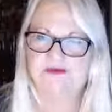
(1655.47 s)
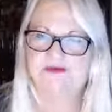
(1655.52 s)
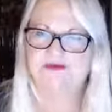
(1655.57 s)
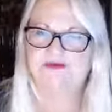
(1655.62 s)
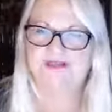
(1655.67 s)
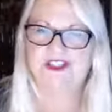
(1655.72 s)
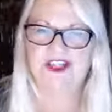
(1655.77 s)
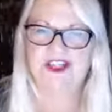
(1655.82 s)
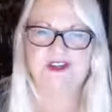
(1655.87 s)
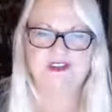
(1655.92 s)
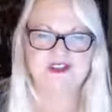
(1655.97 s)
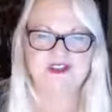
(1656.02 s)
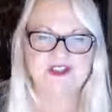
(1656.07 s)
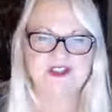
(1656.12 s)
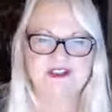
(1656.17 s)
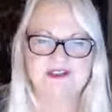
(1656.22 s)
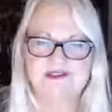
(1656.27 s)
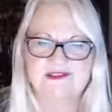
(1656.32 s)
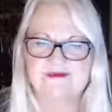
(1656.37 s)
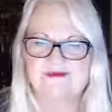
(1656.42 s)
You know,
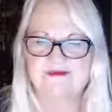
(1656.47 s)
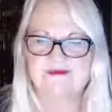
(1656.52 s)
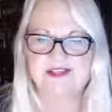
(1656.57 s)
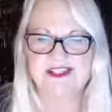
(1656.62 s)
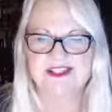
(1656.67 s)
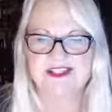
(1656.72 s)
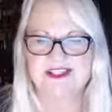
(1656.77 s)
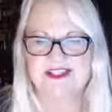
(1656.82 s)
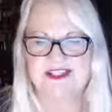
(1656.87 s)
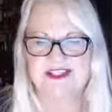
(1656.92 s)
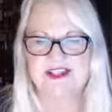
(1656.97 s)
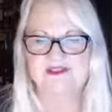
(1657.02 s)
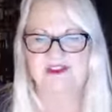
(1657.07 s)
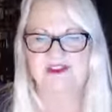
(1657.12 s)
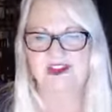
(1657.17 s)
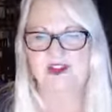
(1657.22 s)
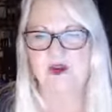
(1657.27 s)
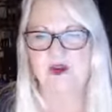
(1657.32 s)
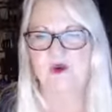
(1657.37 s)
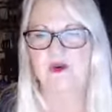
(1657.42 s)
just, it just
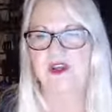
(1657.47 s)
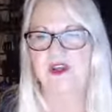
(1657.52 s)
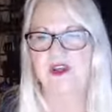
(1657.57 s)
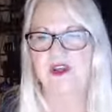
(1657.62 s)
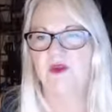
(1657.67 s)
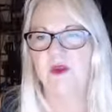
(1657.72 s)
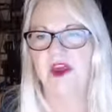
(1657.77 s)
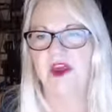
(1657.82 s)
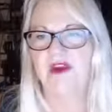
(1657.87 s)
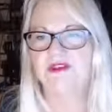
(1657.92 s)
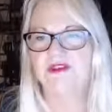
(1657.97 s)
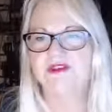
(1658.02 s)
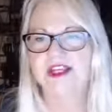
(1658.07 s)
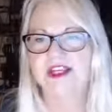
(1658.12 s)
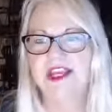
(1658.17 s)
doesn't go anywhere else.